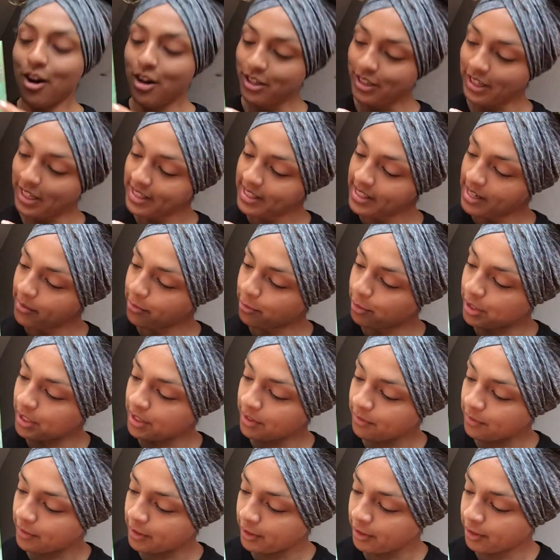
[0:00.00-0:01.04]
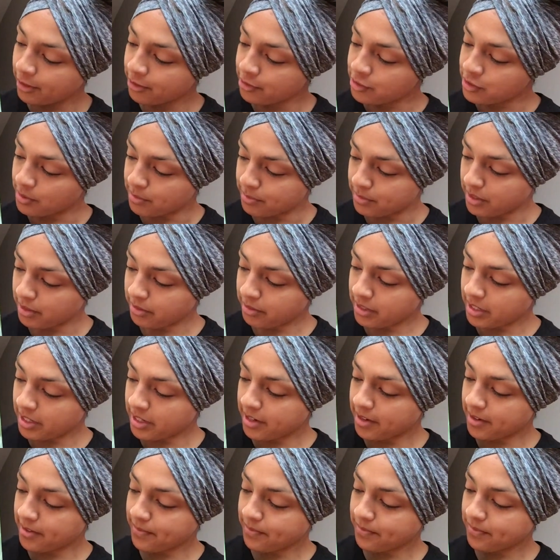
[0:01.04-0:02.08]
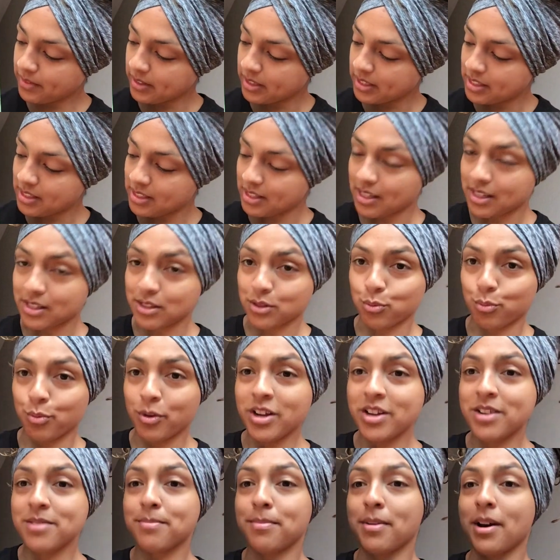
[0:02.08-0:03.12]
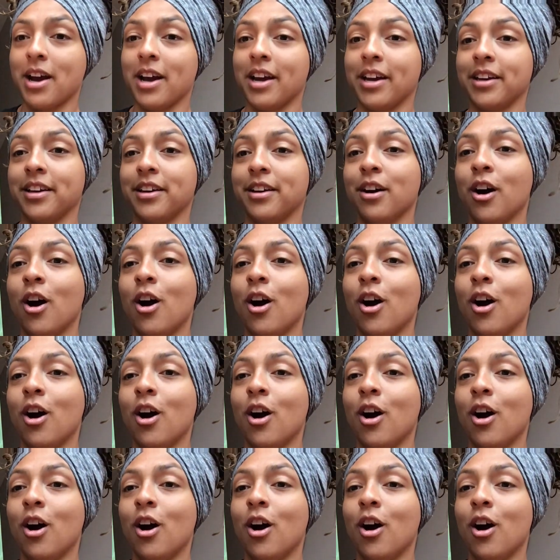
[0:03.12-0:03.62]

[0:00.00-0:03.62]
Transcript: Let's have reading finger jump down here. It says written by.